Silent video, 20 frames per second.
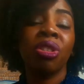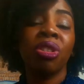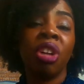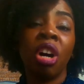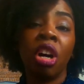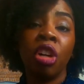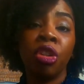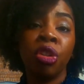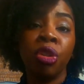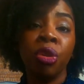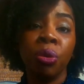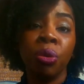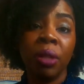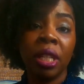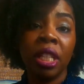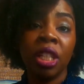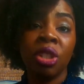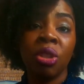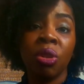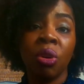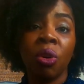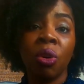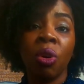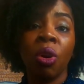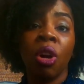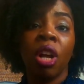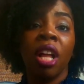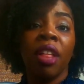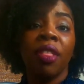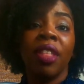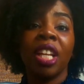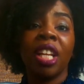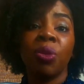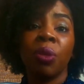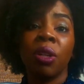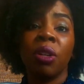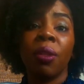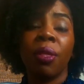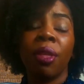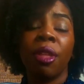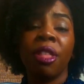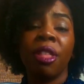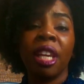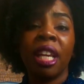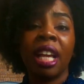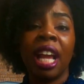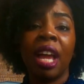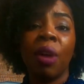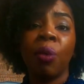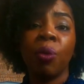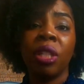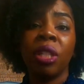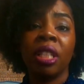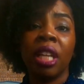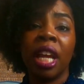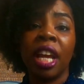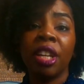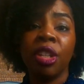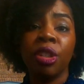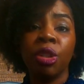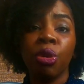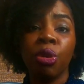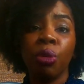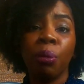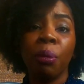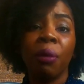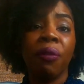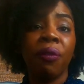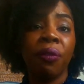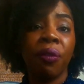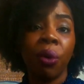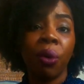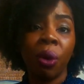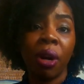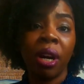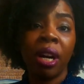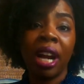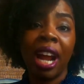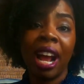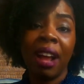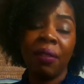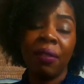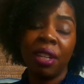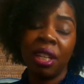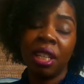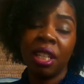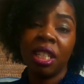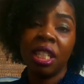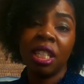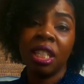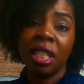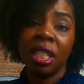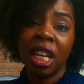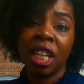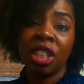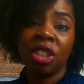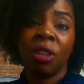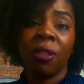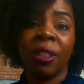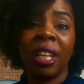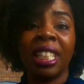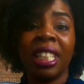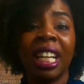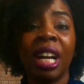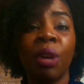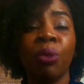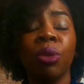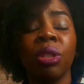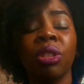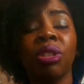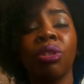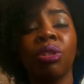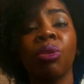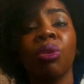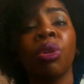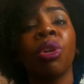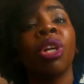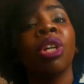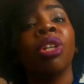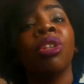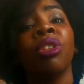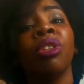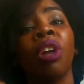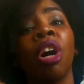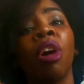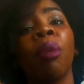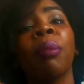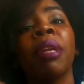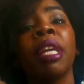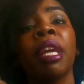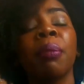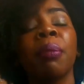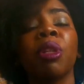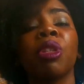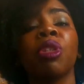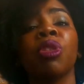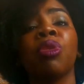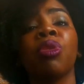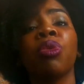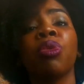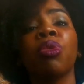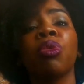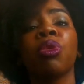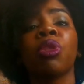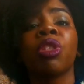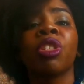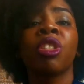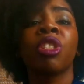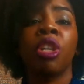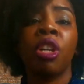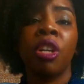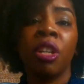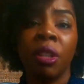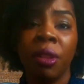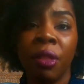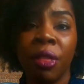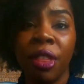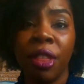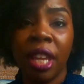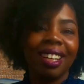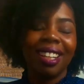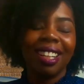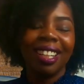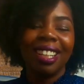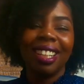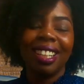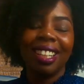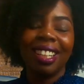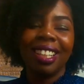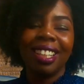not do it so that's one other thing i wish i knew before having a c-section that i would not be able to do certain things